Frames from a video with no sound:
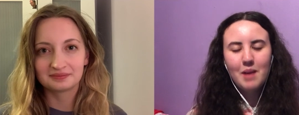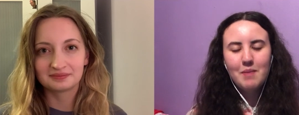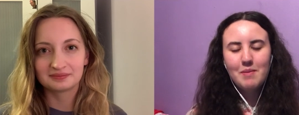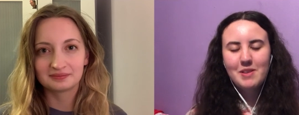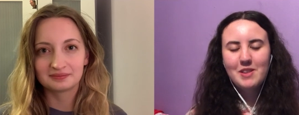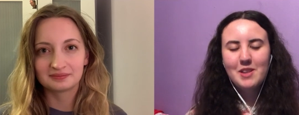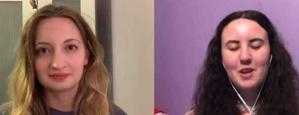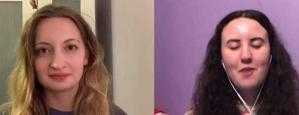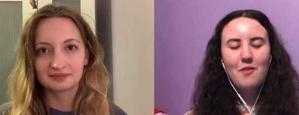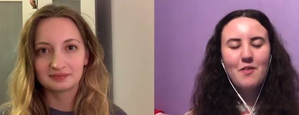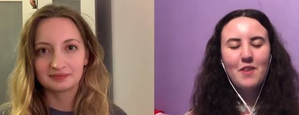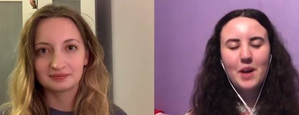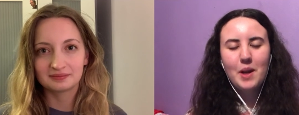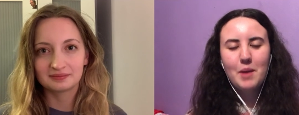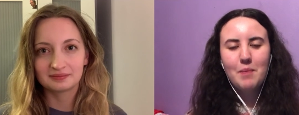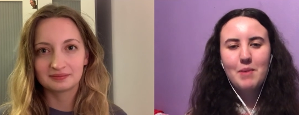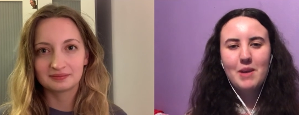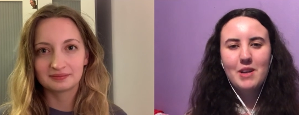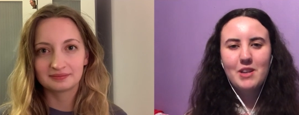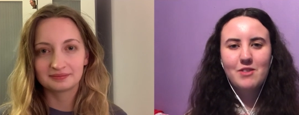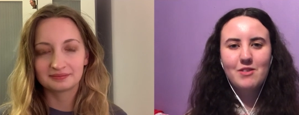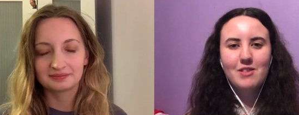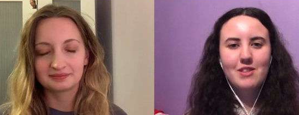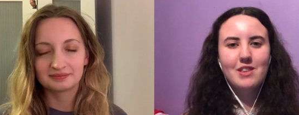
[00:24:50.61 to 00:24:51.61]
Speaker 1: But don't feel any
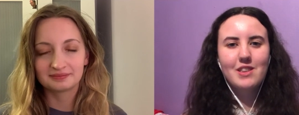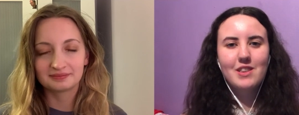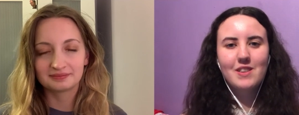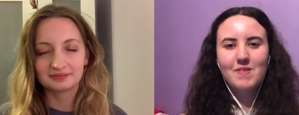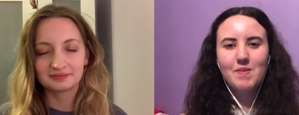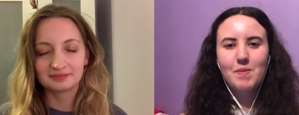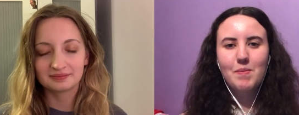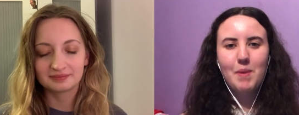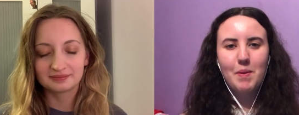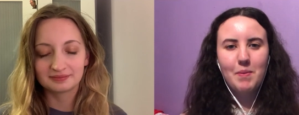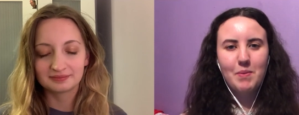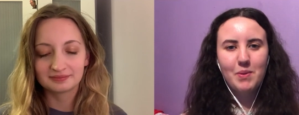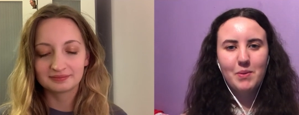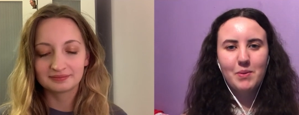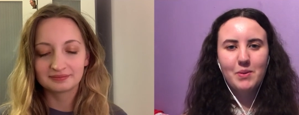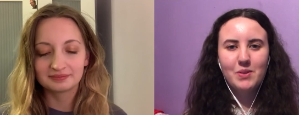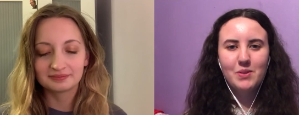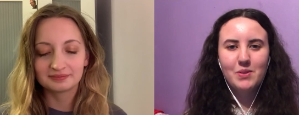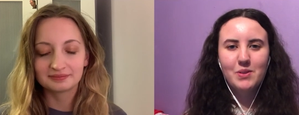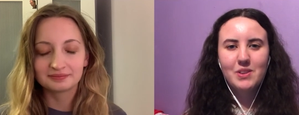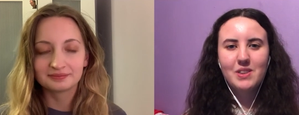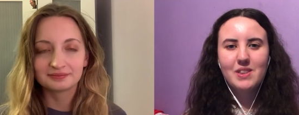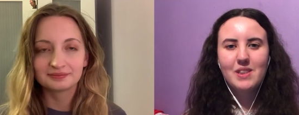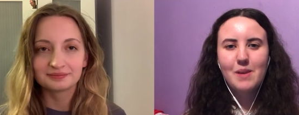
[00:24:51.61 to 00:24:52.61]
pressure, it's just for people that
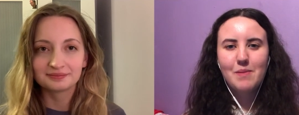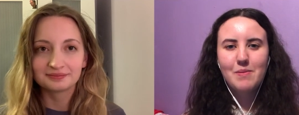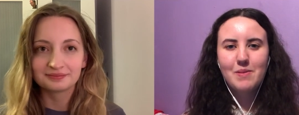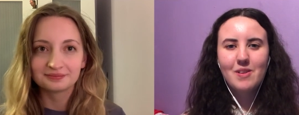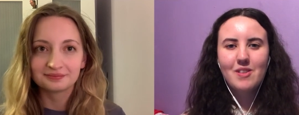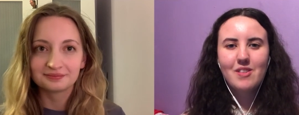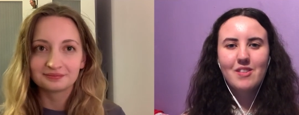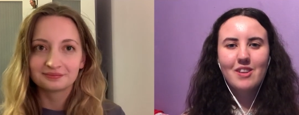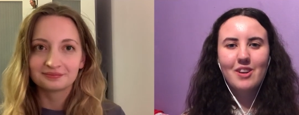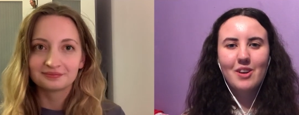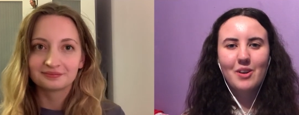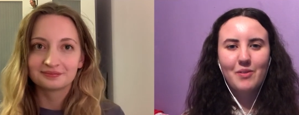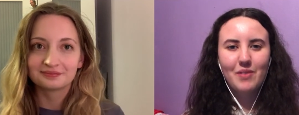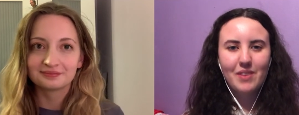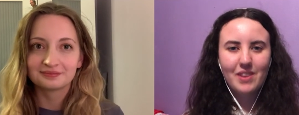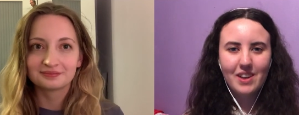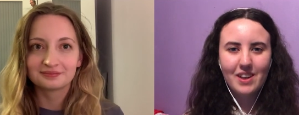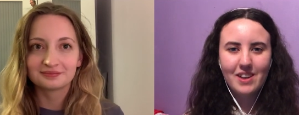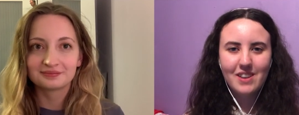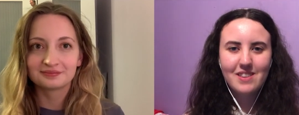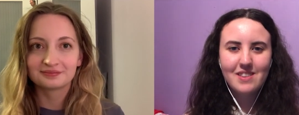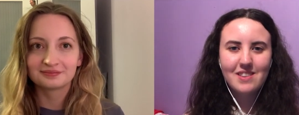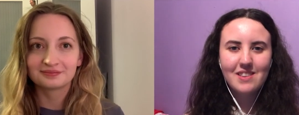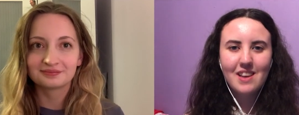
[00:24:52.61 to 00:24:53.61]
want to watch the episodes along with
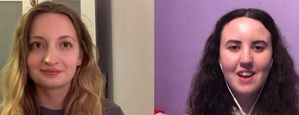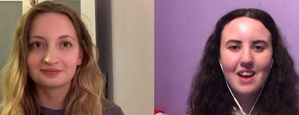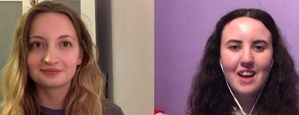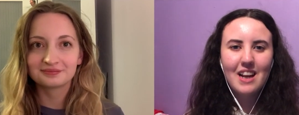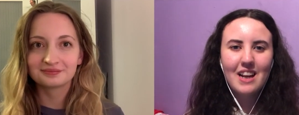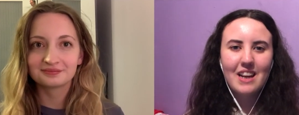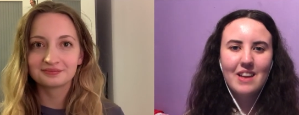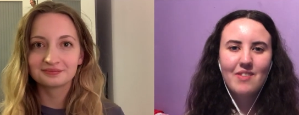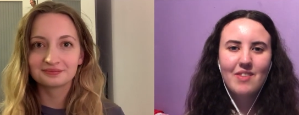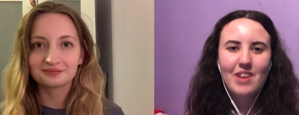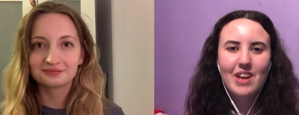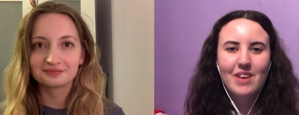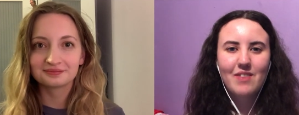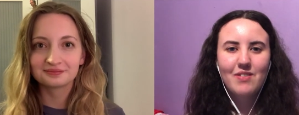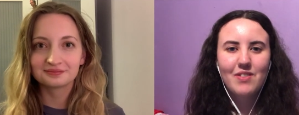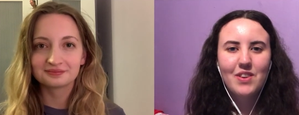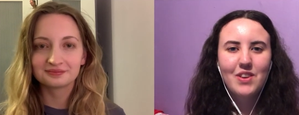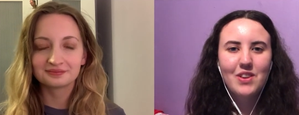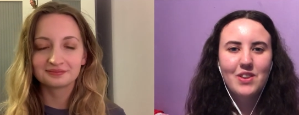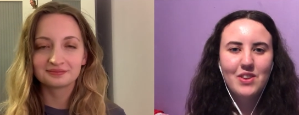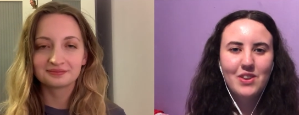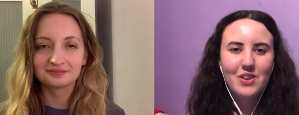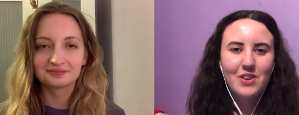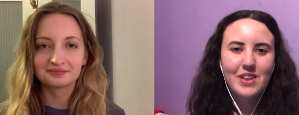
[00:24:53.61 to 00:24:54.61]
us. Leave a like if
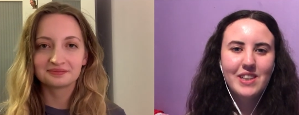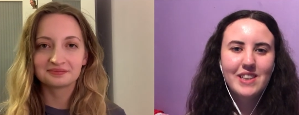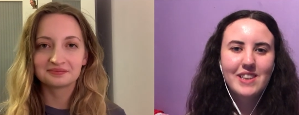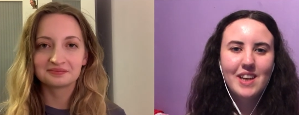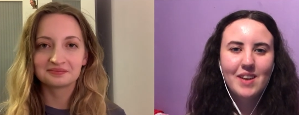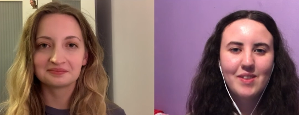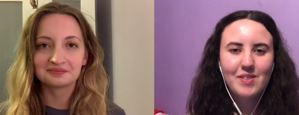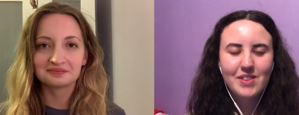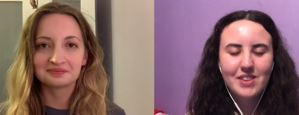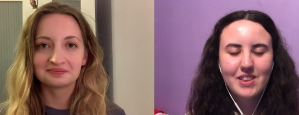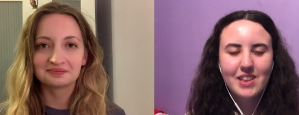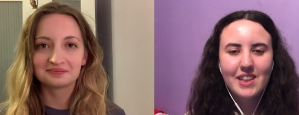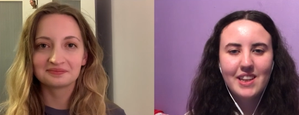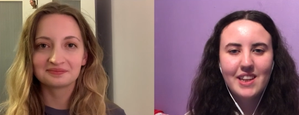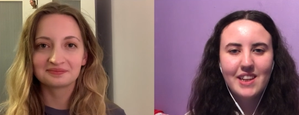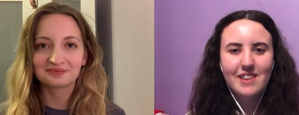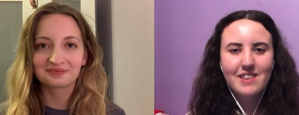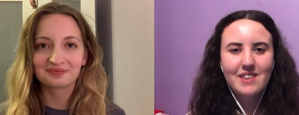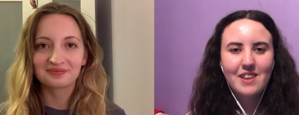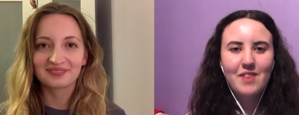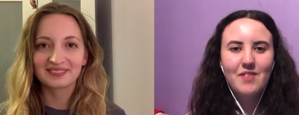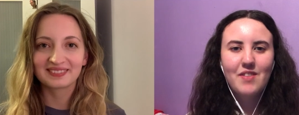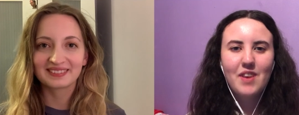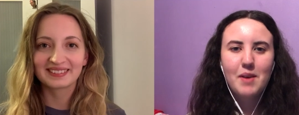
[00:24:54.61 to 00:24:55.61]
you enjoyed, and we'll see you
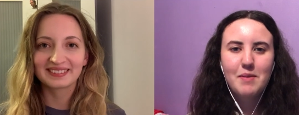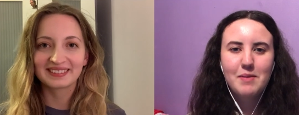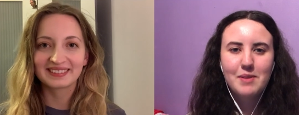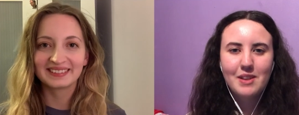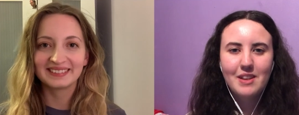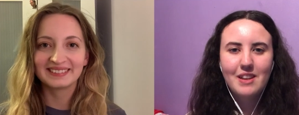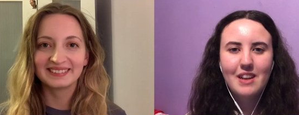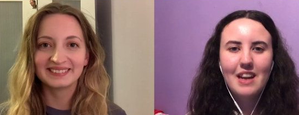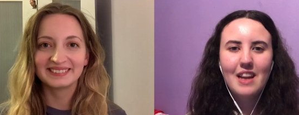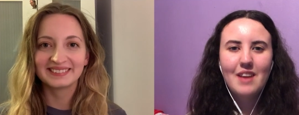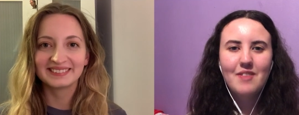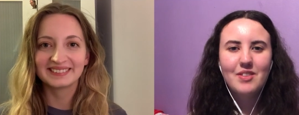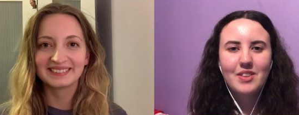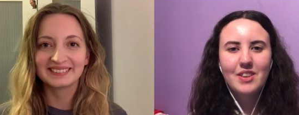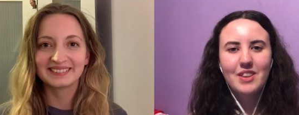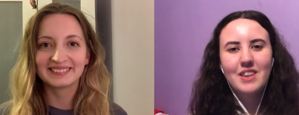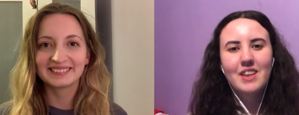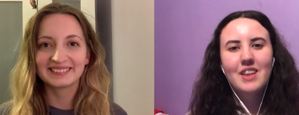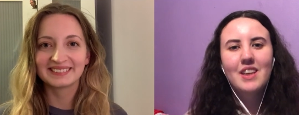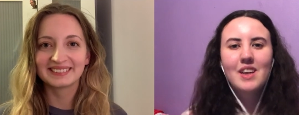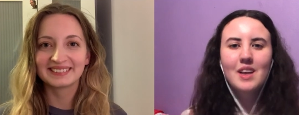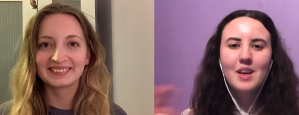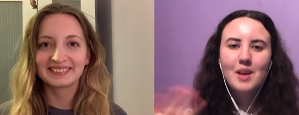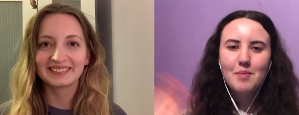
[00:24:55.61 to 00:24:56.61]
next time for episode eleven.
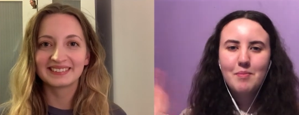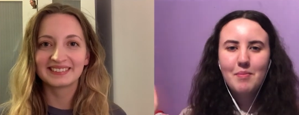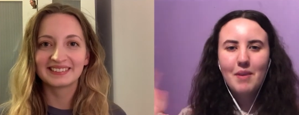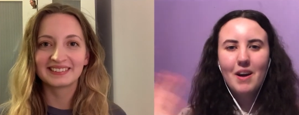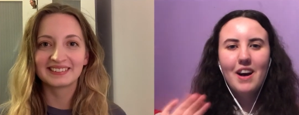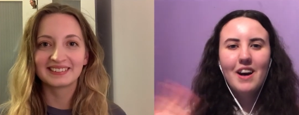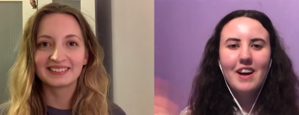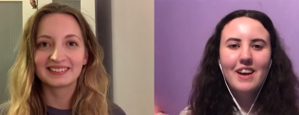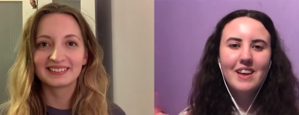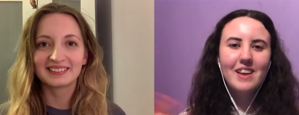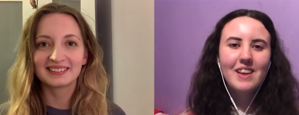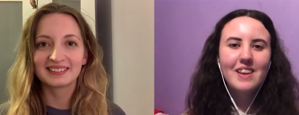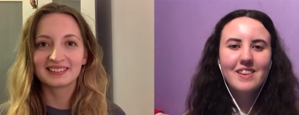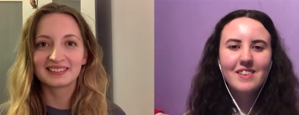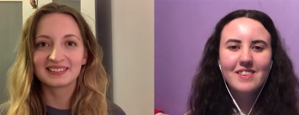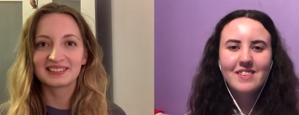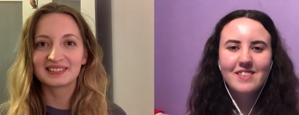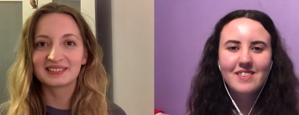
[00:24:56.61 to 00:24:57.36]
Bye!